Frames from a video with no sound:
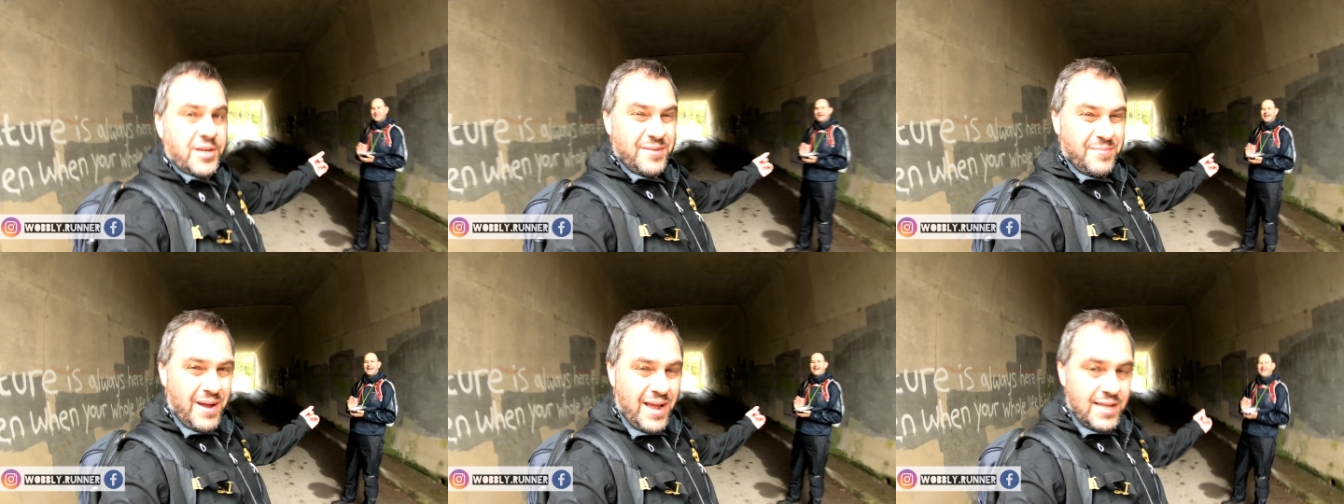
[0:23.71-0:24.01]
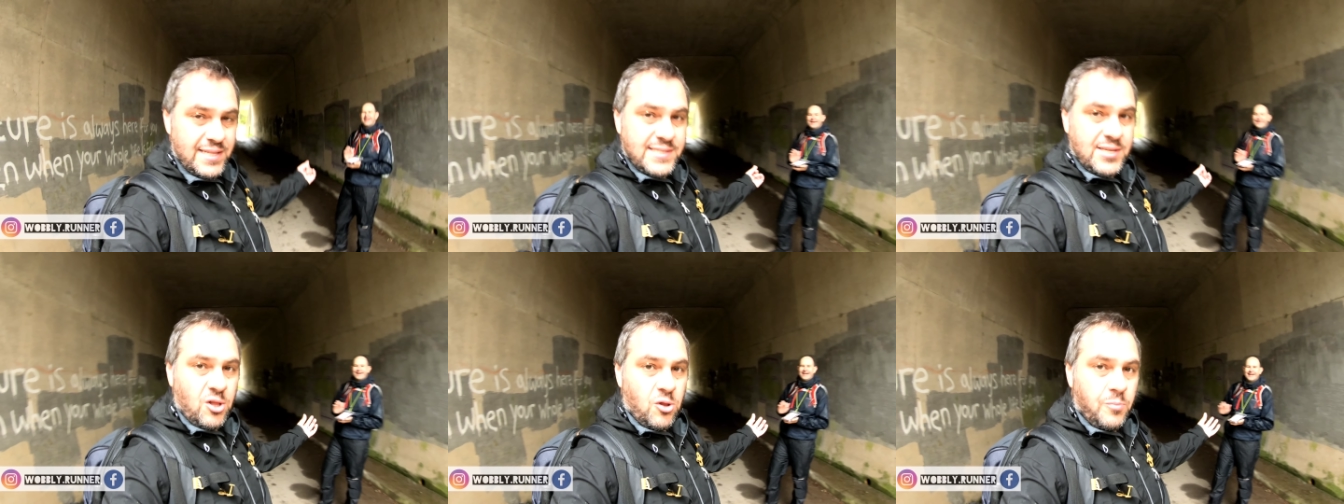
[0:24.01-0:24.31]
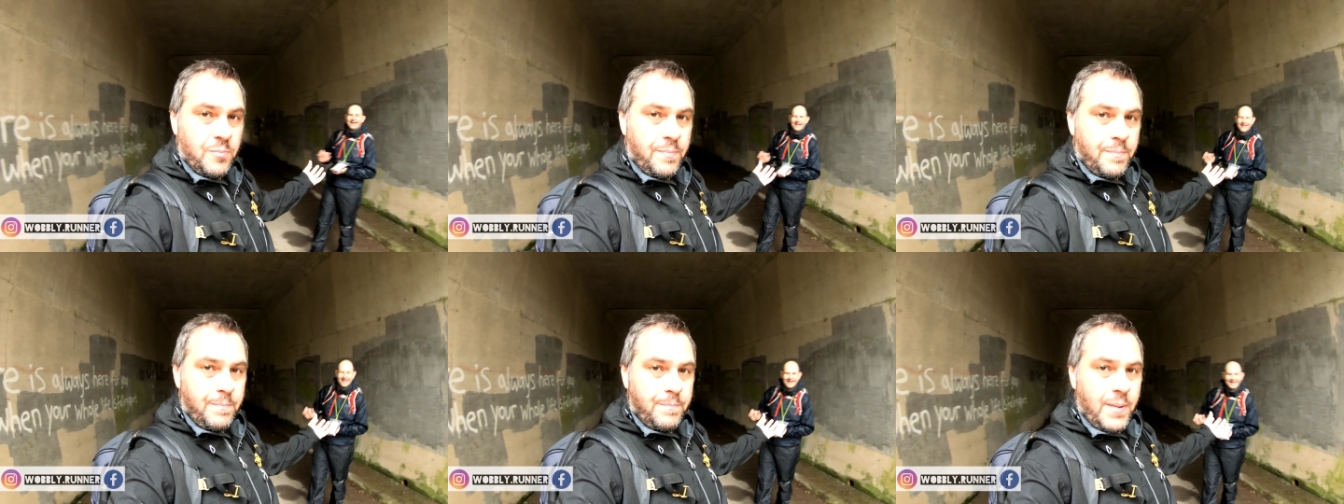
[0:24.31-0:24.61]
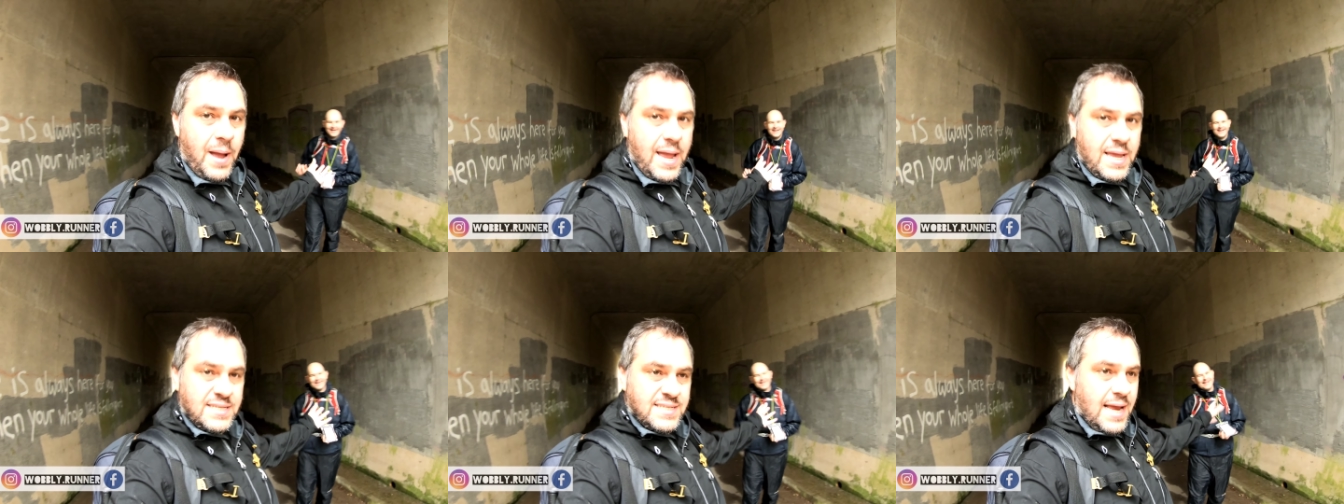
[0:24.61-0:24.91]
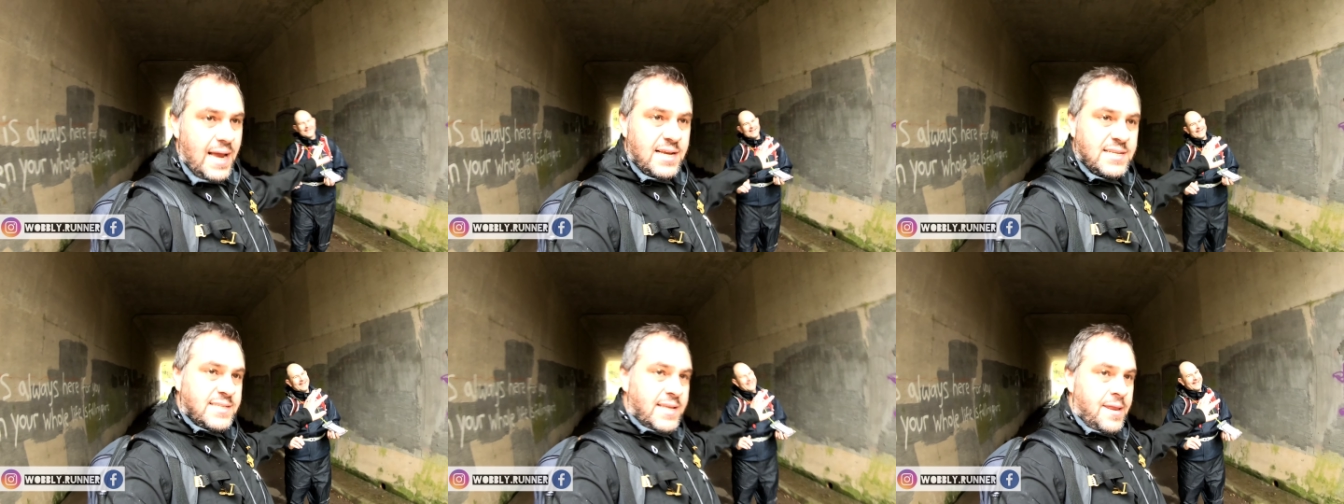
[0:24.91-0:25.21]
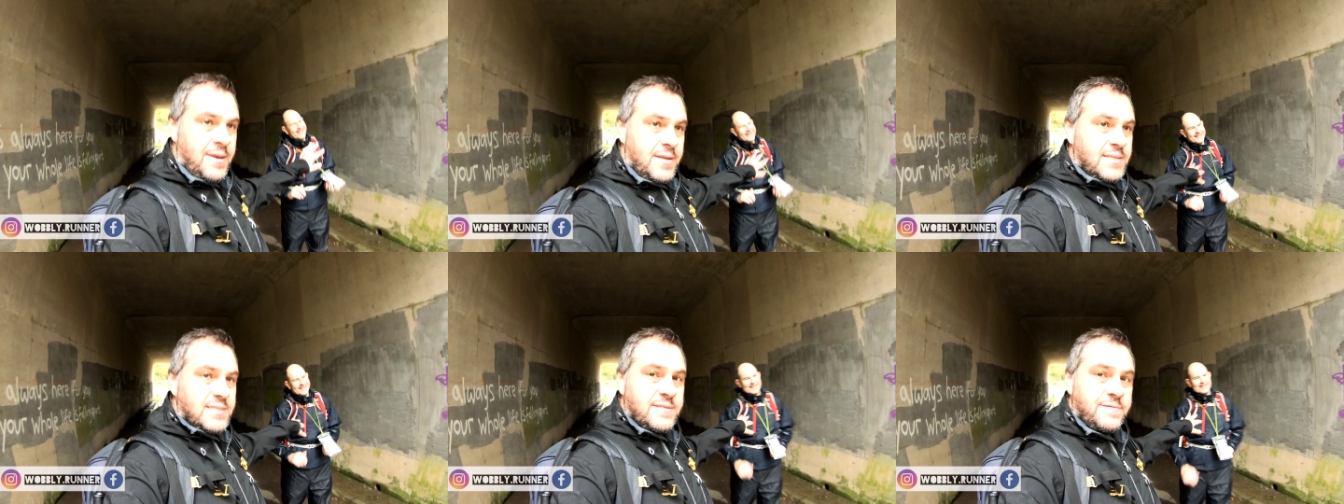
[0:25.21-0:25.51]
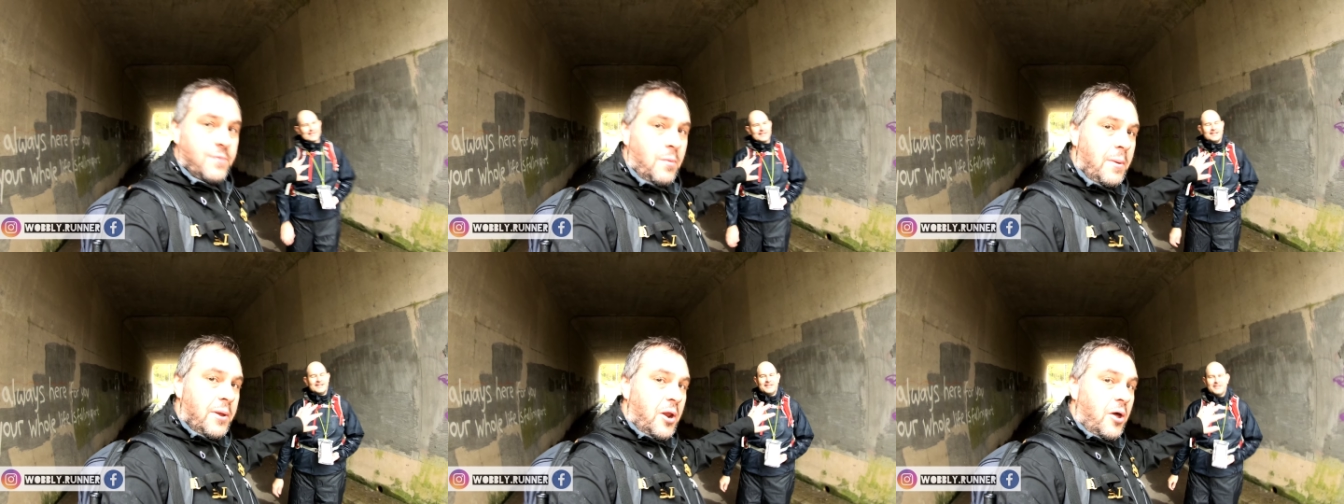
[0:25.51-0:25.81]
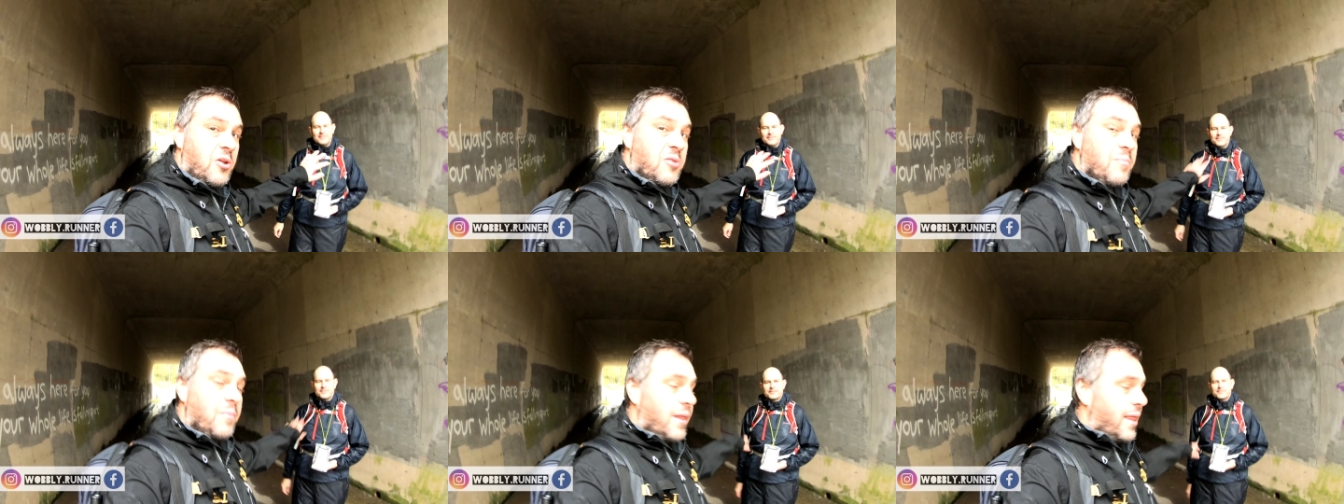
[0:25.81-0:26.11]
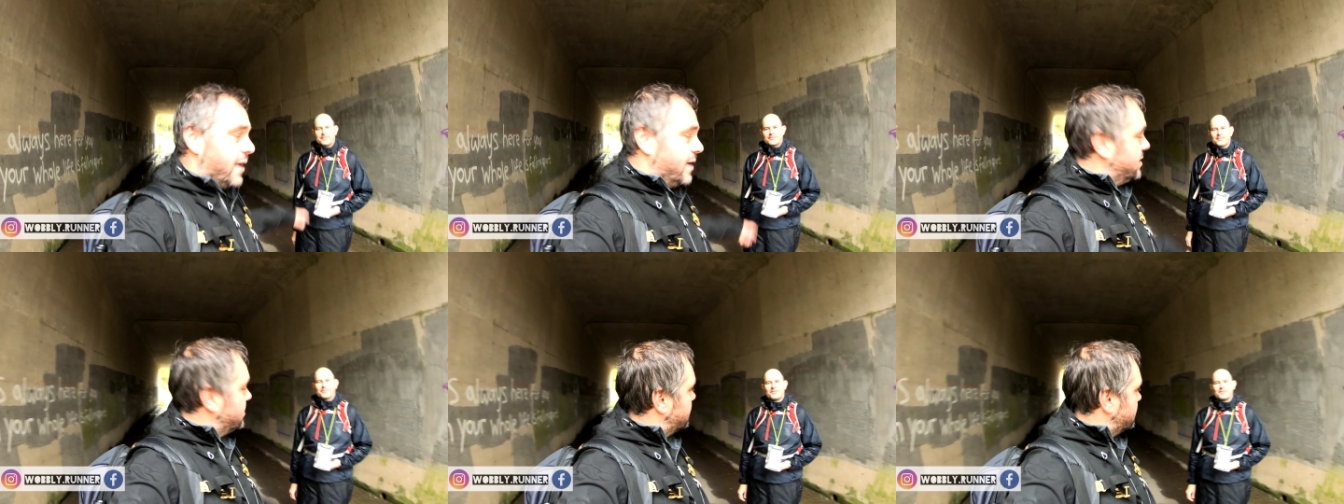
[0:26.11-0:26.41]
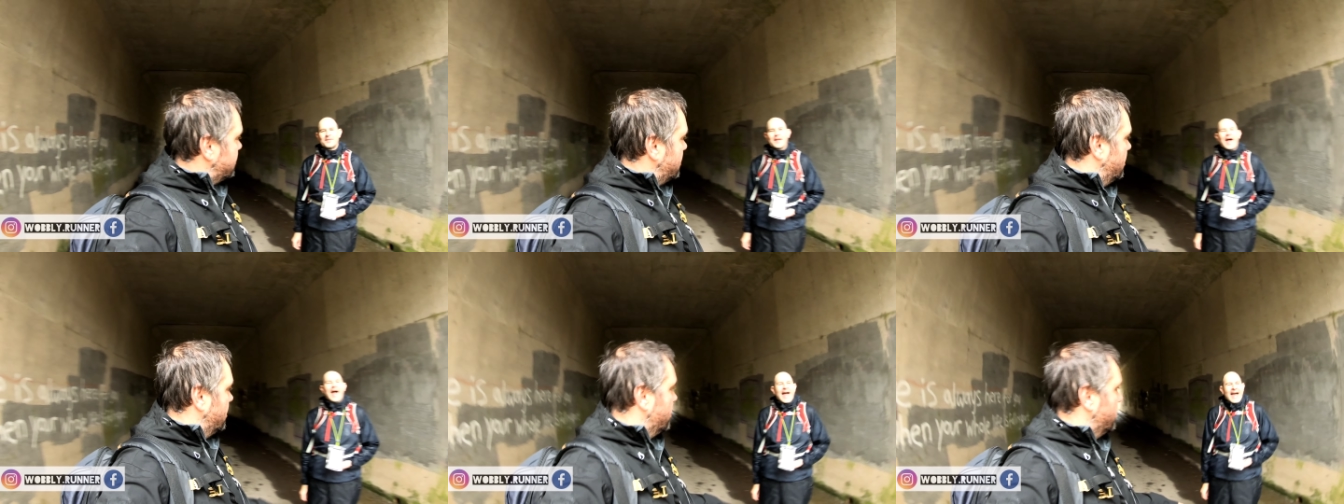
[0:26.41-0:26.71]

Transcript: You might have told by his accent he's from an odd place.